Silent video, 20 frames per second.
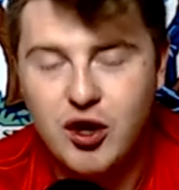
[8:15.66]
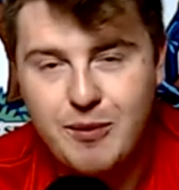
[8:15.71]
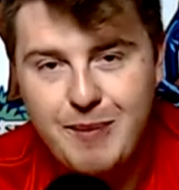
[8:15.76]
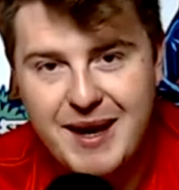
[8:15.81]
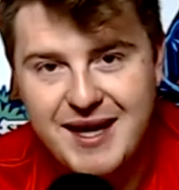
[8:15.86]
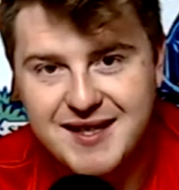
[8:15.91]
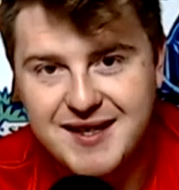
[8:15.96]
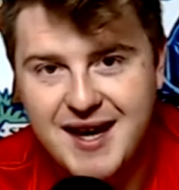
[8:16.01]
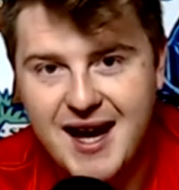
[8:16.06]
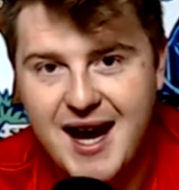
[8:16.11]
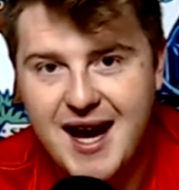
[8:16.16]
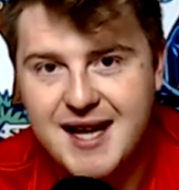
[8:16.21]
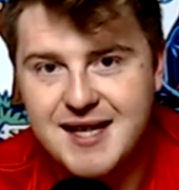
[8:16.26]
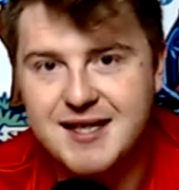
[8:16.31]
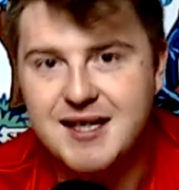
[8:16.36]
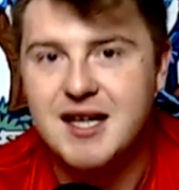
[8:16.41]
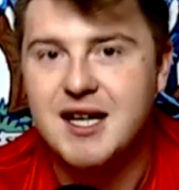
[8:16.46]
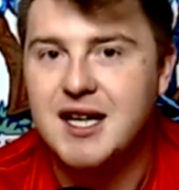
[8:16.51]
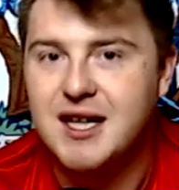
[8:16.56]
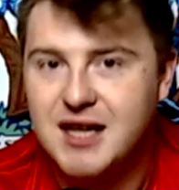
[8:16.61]
All the best,
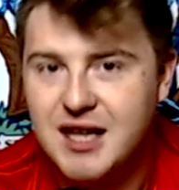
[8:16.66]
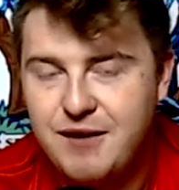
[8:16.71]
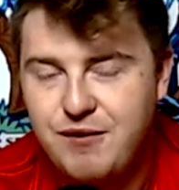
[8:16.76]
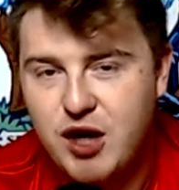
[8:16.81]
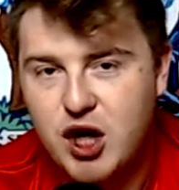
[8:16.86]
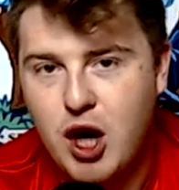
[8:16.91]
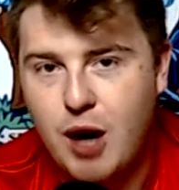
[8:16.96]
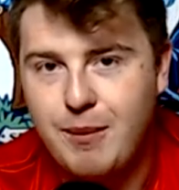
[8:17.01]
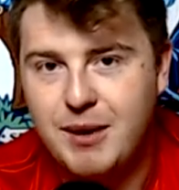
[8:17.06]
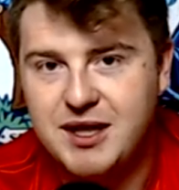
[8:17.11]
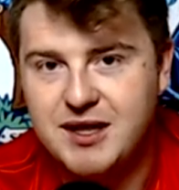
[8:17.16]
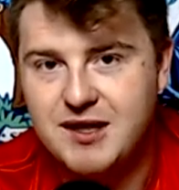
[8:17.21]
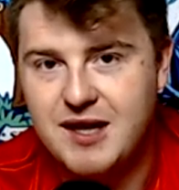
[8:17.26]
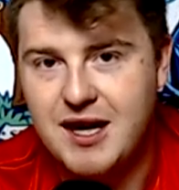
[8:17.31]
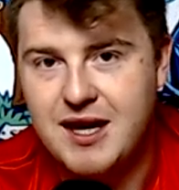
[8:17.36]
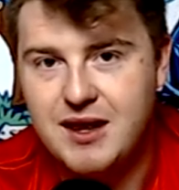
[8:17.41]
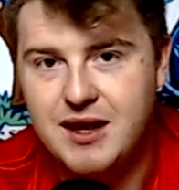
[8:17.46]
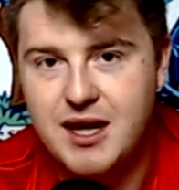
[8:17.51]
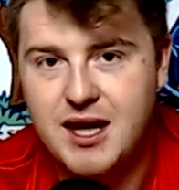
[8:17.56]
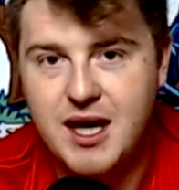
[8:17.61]
guys. Leave your
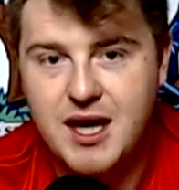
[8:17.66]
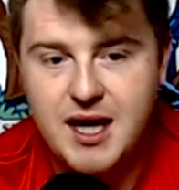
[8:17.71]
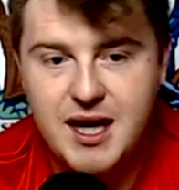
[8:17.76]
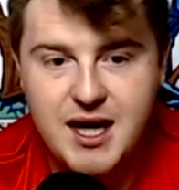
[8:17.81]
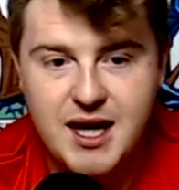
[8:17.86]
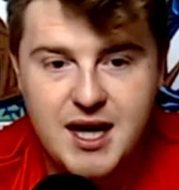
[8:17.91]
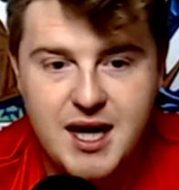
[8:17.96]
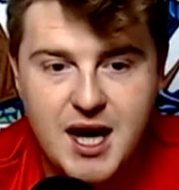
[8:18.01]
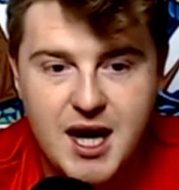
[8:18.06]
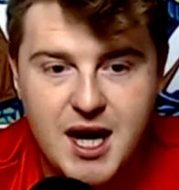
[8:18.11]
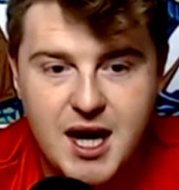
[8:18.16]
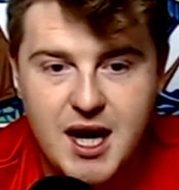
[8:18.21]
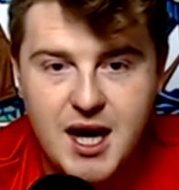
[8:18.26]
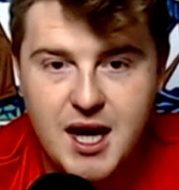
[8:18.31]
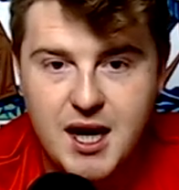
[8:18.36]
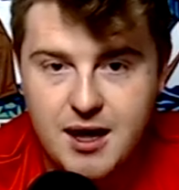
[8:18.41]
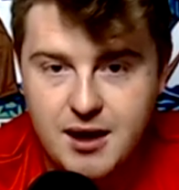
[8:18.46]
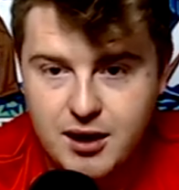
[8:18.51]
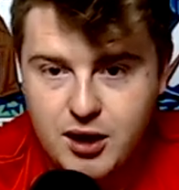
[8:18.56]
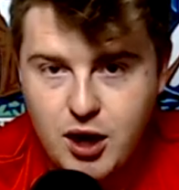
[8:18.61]
comments in
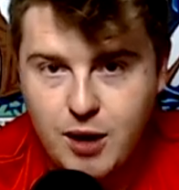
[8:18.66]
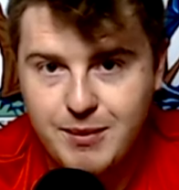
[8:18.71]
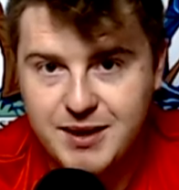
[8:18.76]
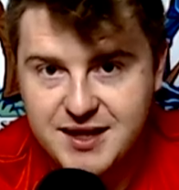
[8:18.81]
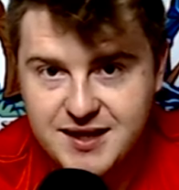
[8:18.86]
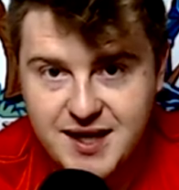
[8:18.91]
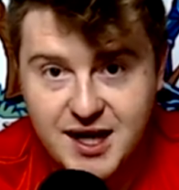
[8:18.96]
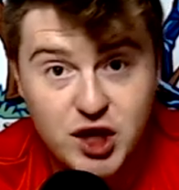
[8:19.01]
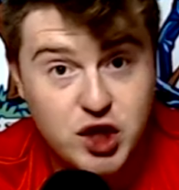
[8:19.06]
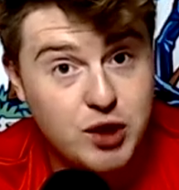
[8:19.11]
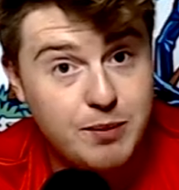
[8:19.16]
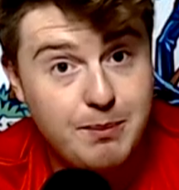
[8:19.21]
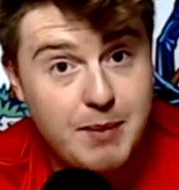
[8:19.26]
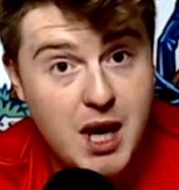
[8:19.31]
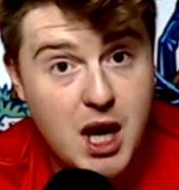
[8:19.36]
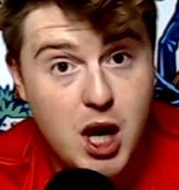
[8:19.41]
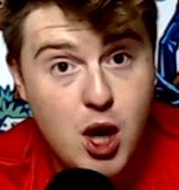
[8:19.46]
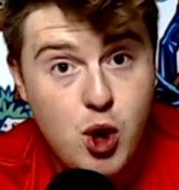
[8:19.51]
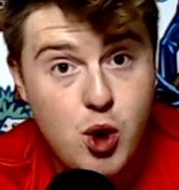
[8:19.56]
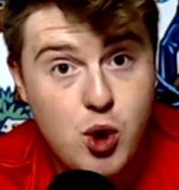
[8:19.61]
the comment
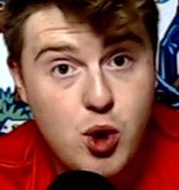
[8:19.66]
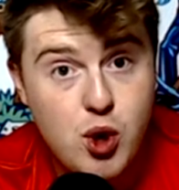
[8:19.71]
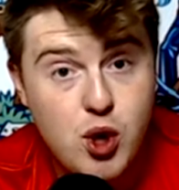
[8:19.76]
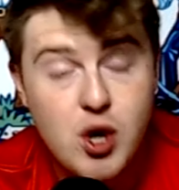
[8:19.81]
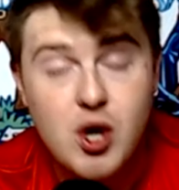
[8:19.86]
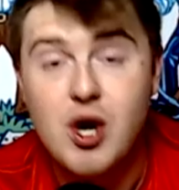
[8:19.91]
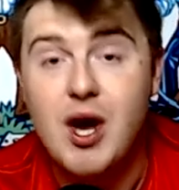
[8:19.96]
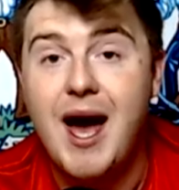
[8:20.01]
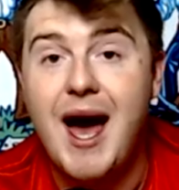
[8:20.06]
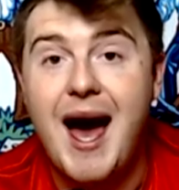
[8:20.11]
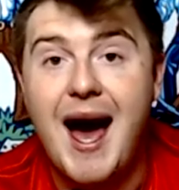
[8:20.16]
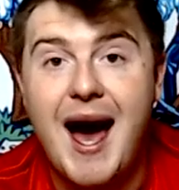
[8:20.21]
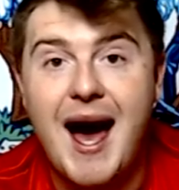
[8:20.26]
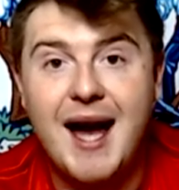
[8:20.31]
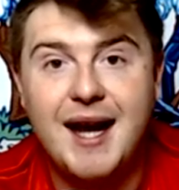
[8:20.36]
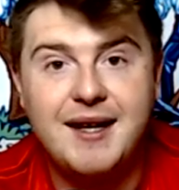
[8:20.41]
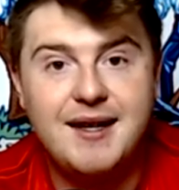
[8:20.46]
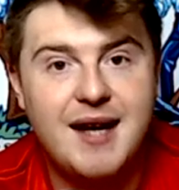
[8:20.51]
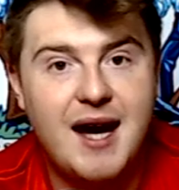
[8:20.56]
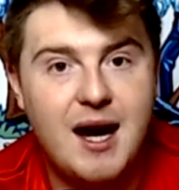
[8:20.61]
section below.
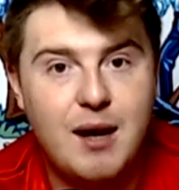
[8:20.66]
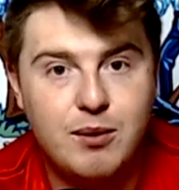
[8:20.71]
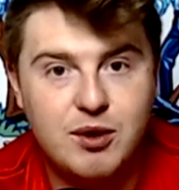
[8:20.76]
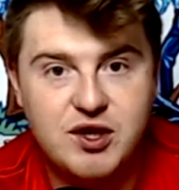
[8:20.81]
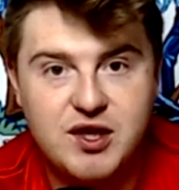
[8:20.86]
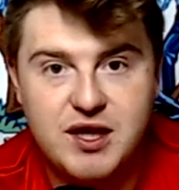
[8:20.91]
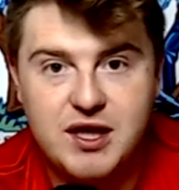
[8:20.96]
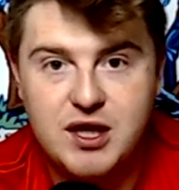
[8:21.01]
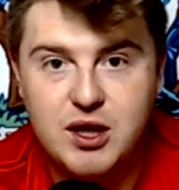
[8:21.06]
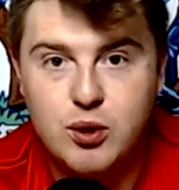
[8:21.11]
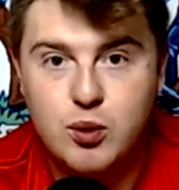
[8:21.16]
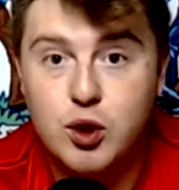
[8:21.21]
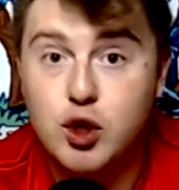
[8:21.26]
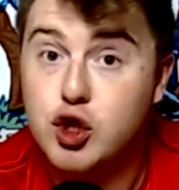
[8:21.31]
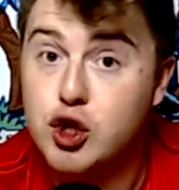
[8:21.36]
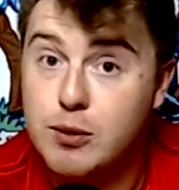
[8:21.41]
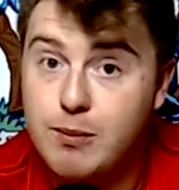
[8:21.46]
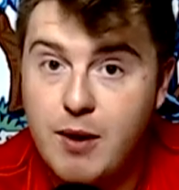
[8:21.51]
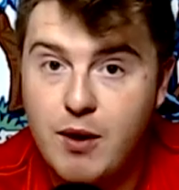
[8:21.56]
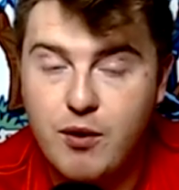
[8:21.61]
And I will see
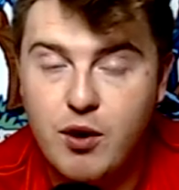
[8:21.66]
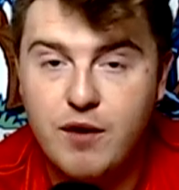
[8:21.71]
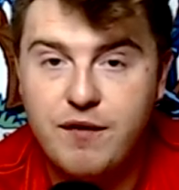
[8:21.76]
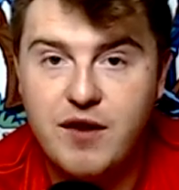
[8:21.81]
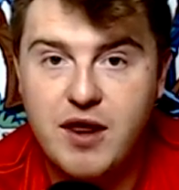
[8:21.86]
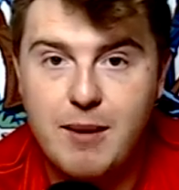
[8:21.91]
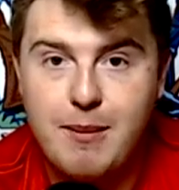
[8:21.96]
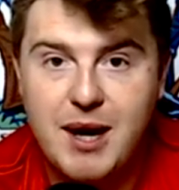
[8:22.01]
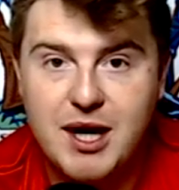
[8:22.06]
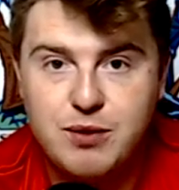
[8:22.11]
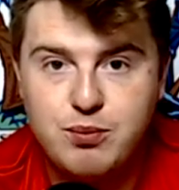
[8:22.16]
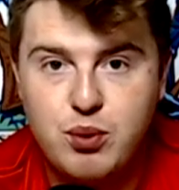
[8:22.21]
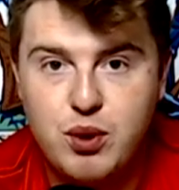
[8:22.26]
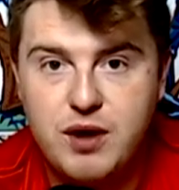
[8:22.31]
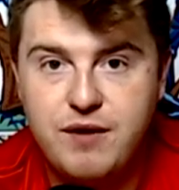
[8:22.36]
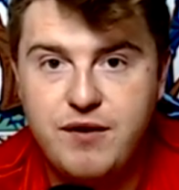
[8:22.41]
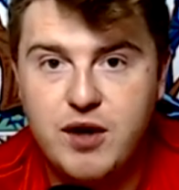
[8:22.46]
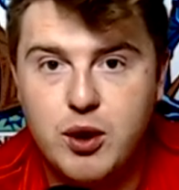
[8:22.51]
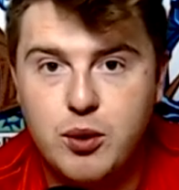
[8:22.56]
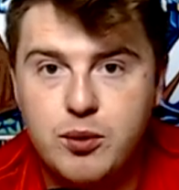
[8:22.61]
you tomorrow for the match
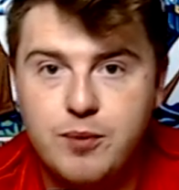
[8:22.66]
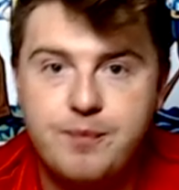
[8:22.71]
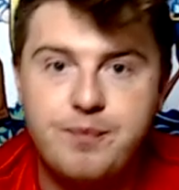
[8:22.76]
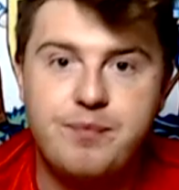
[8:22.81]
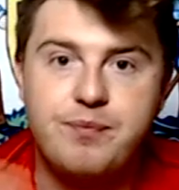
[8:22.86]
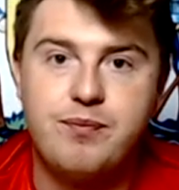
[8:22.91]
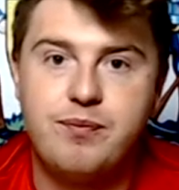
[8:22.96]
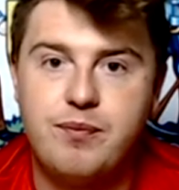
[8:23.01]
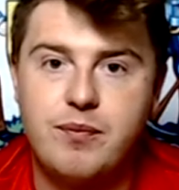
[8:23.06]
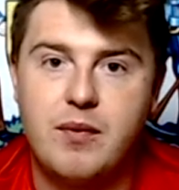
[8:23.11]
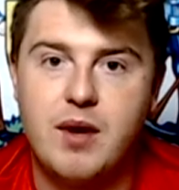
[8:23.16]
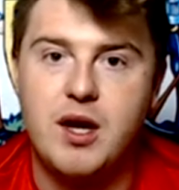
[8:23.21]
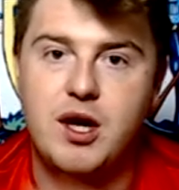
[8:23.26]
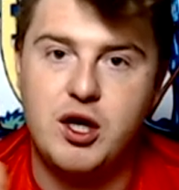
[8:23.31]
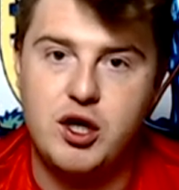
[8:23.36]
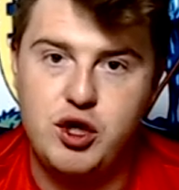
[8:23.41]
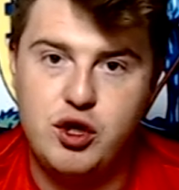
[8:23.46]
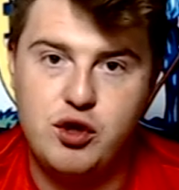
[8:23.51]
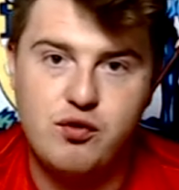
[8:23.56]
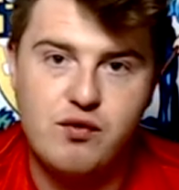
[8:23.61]
preview.
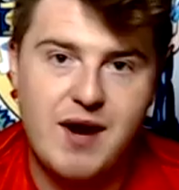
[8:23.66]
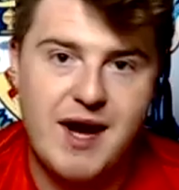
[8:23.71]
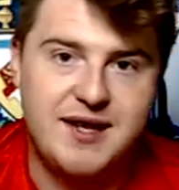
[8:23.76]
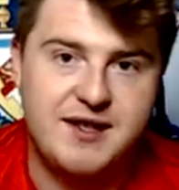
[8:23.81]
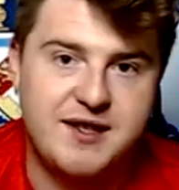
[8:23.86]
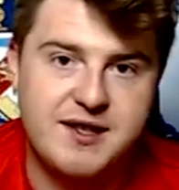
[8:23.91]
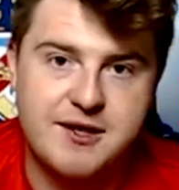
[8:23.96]
You